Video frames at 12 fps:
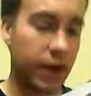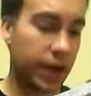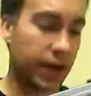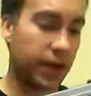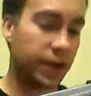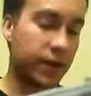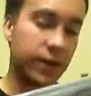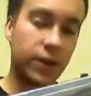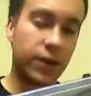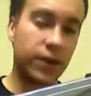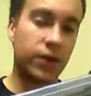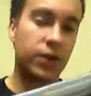and
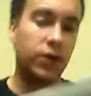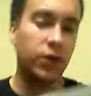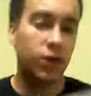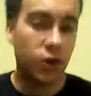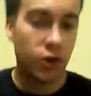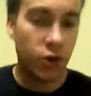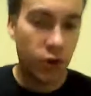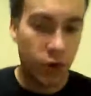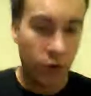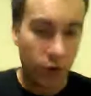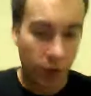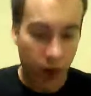
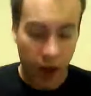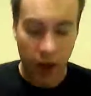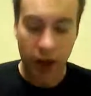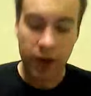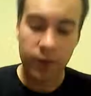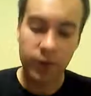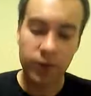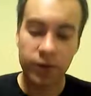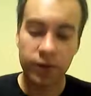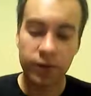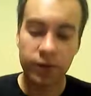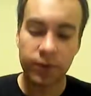I
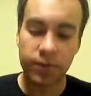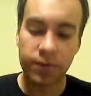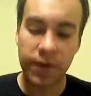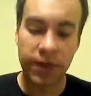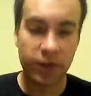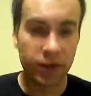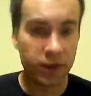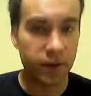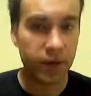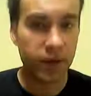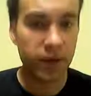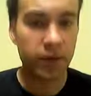will make another
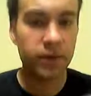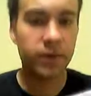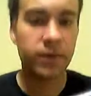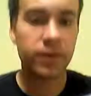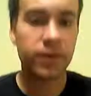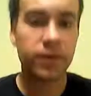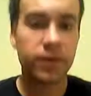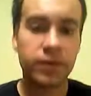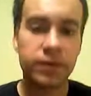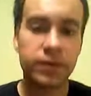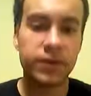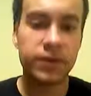video,
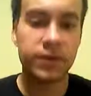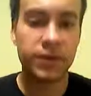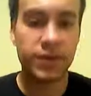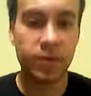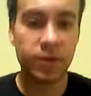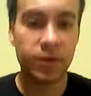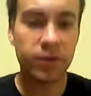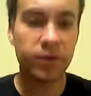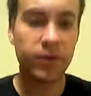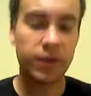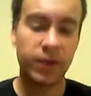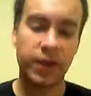
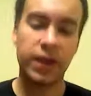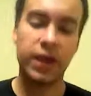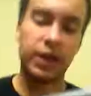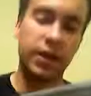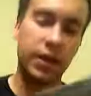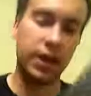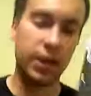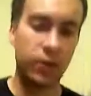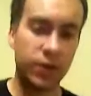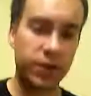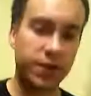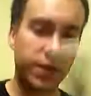disassemble
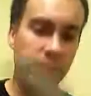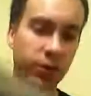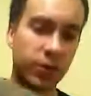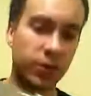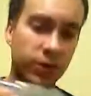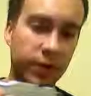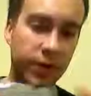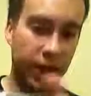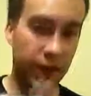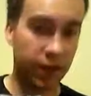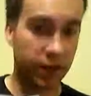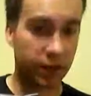and reassemble and
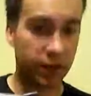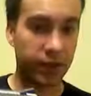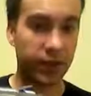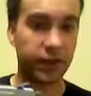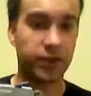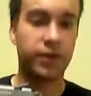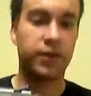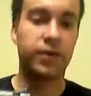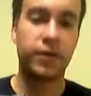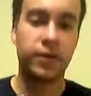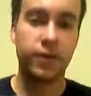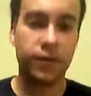how to clean
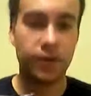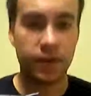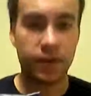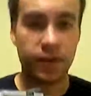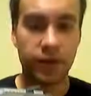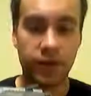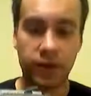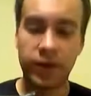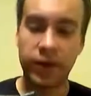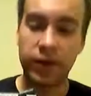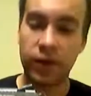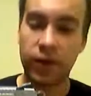
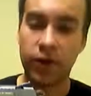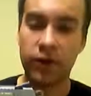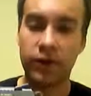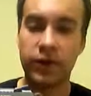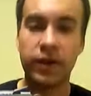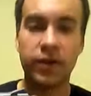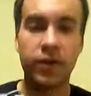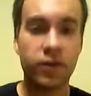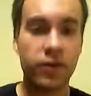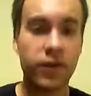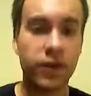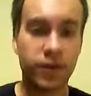later on in
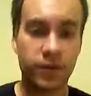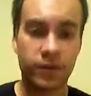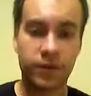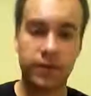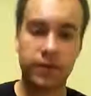another video.